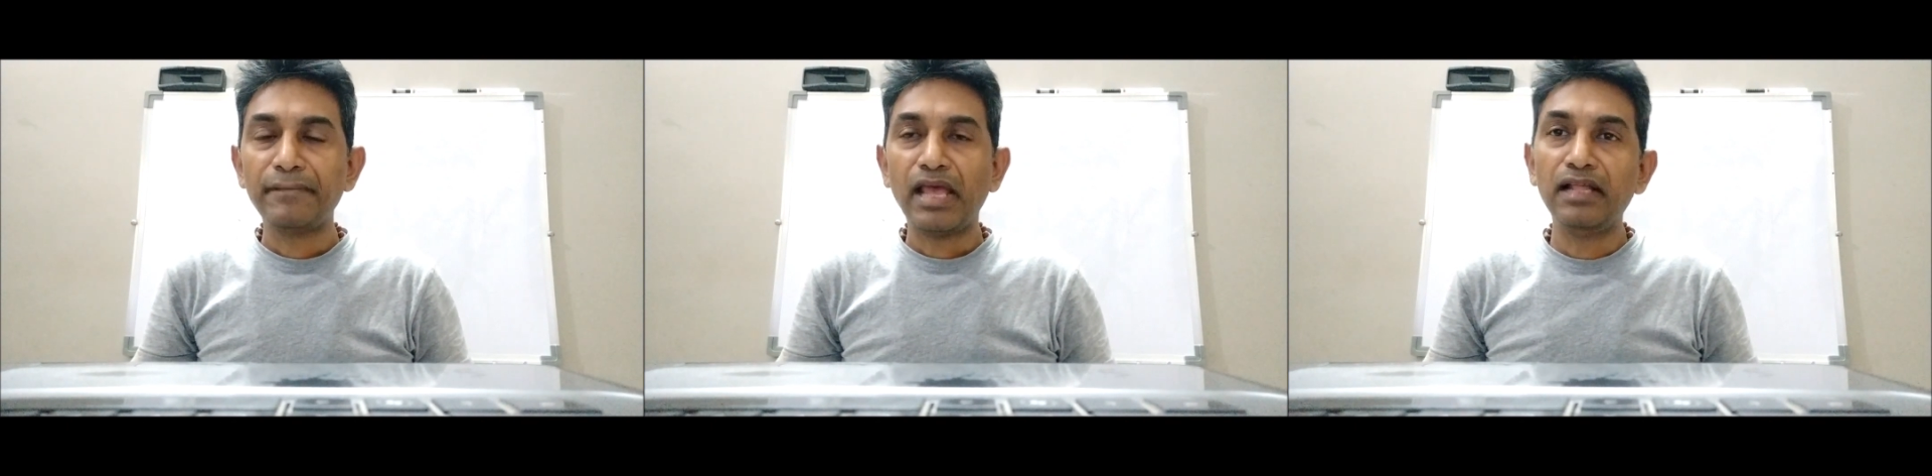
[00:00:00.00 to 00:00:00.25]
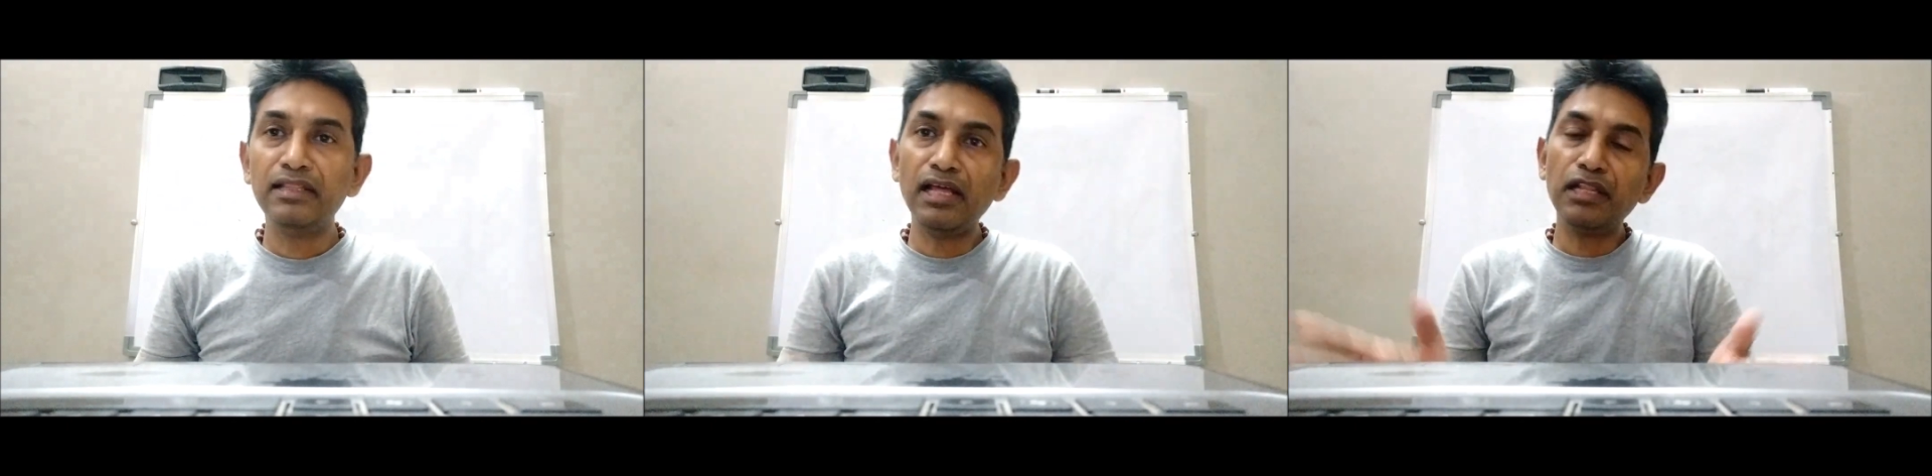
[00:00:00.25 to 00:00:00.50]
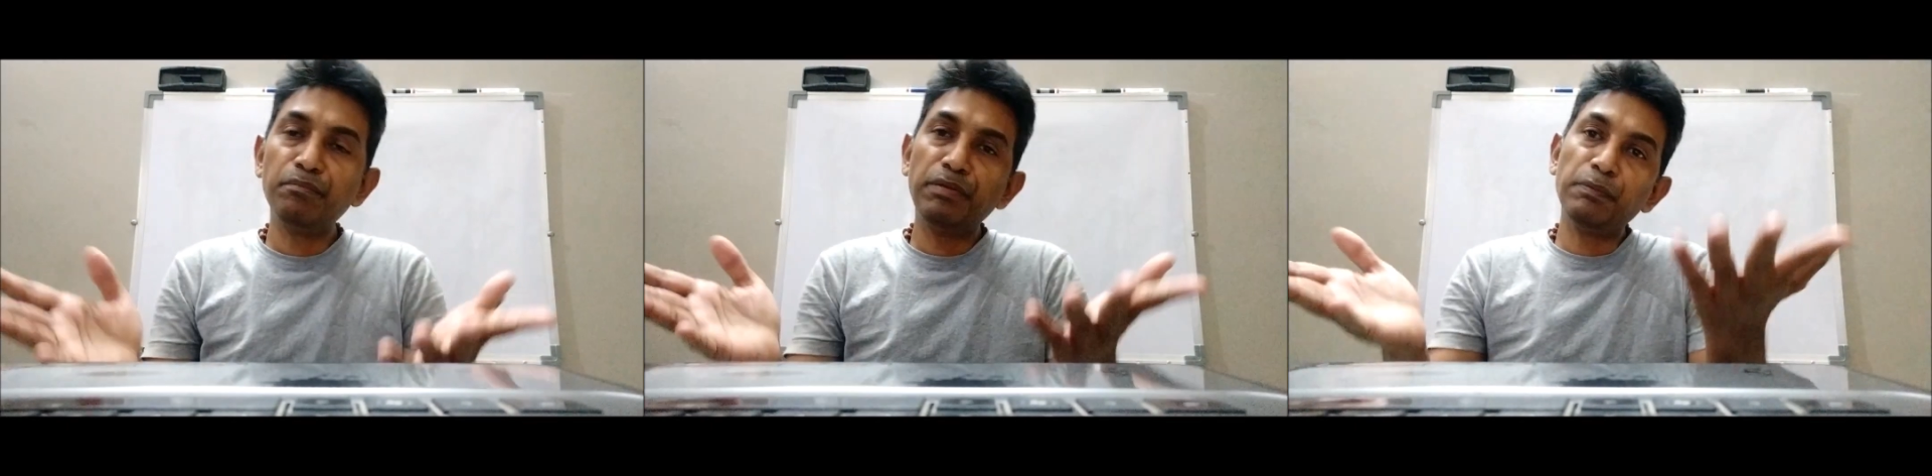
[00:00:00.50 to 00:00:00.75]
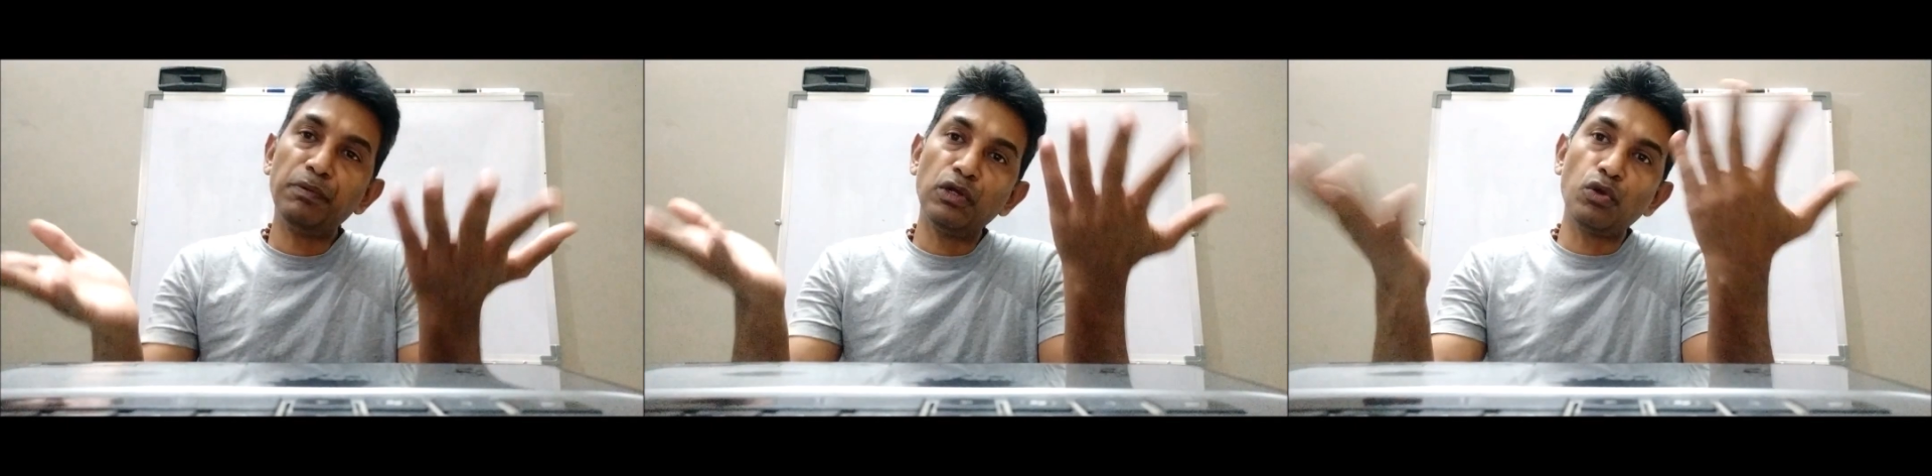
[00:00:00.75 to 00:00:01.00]
and then
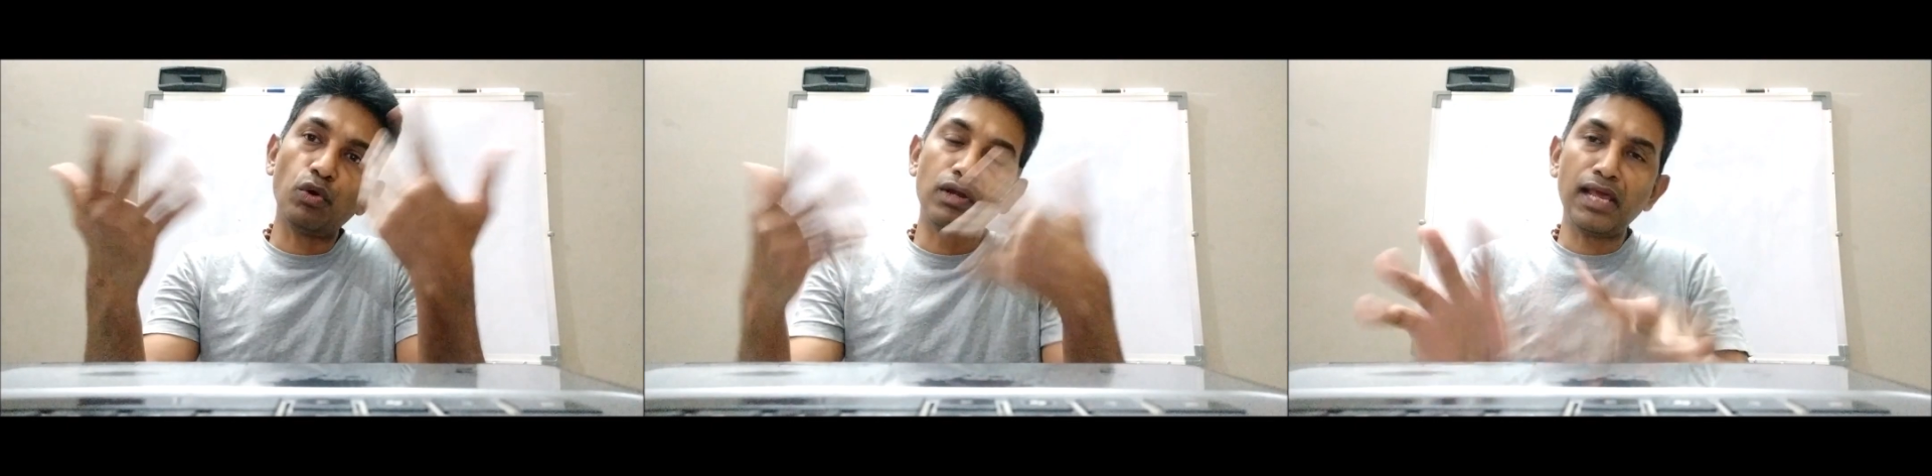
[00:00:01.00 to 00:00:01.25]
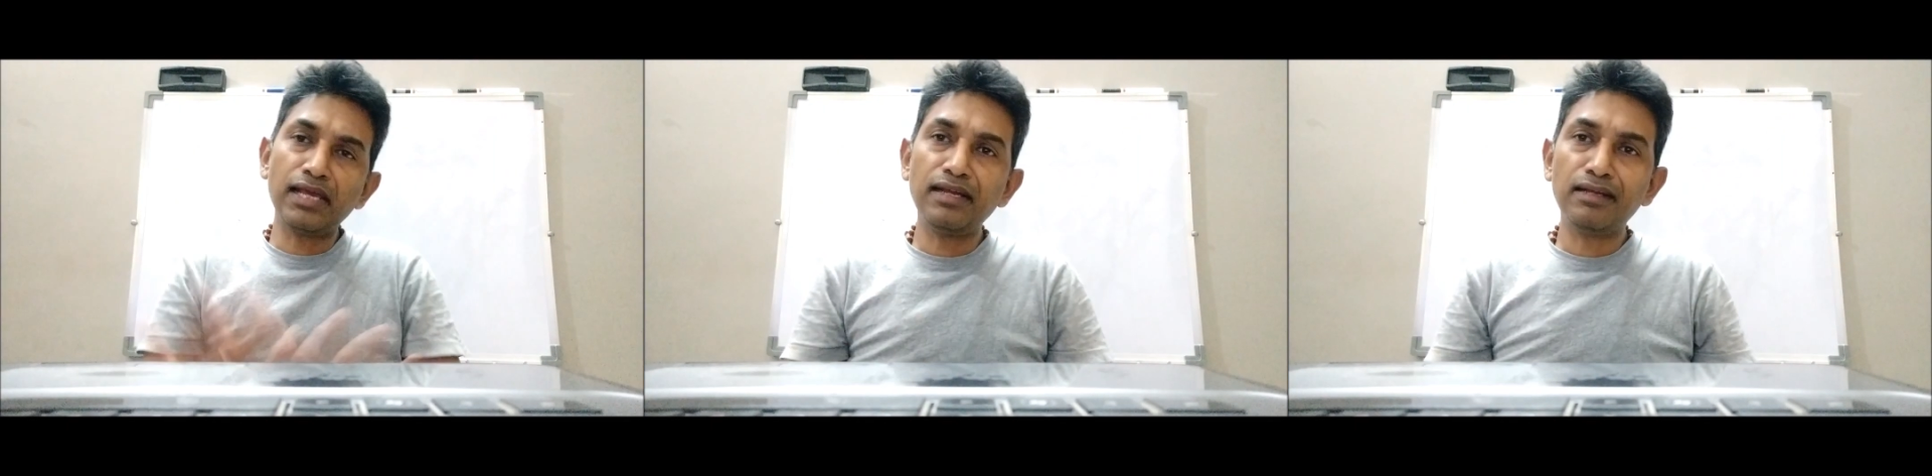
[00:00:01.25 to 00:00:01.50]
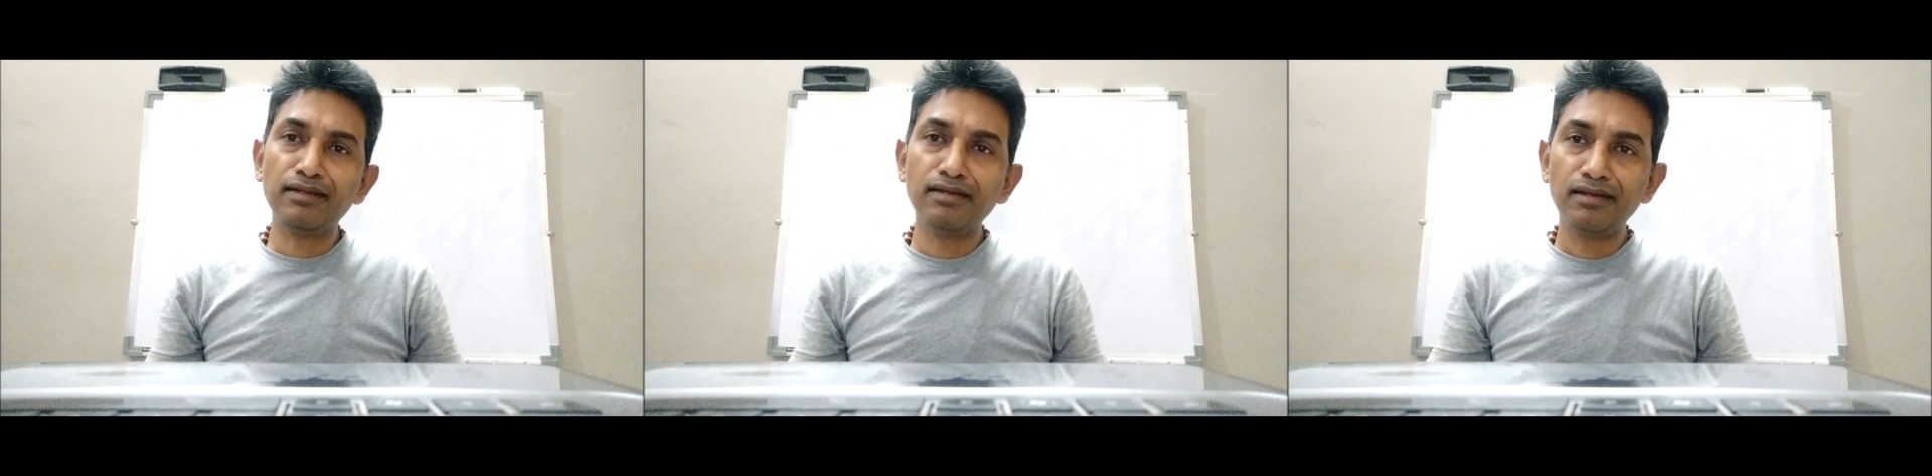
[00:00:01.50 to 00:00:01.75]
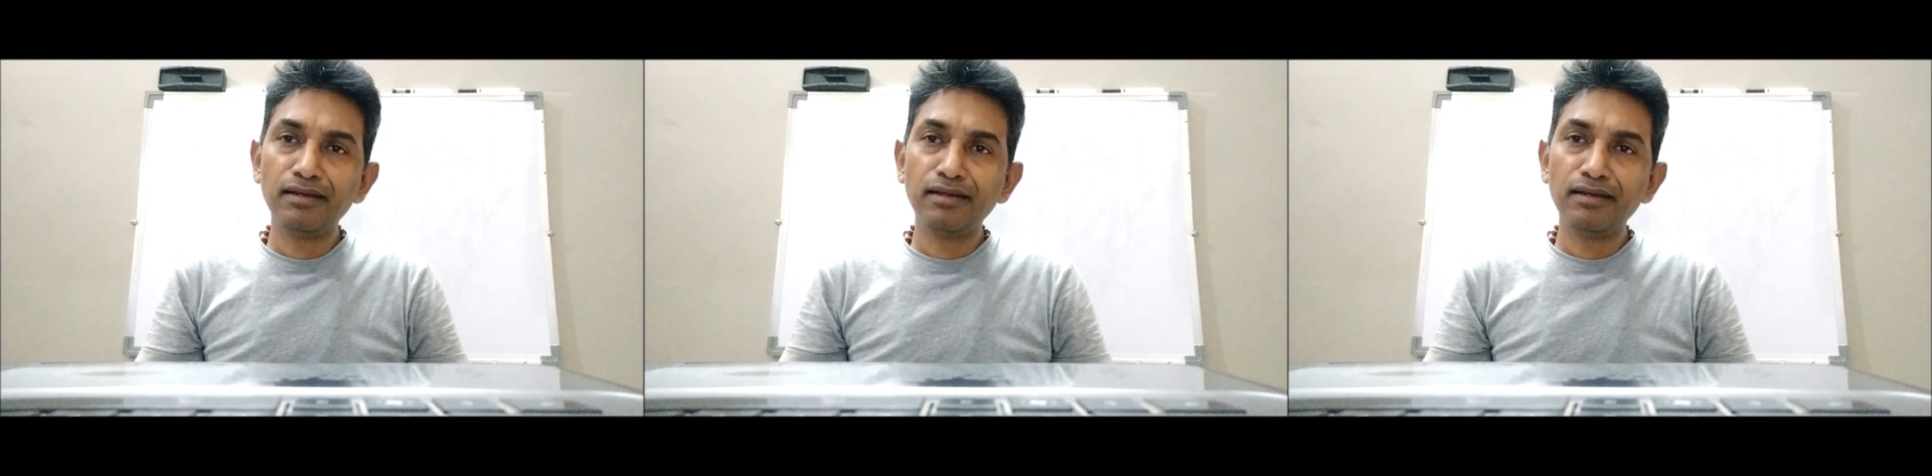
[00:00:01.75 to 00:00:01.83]
people don't like it.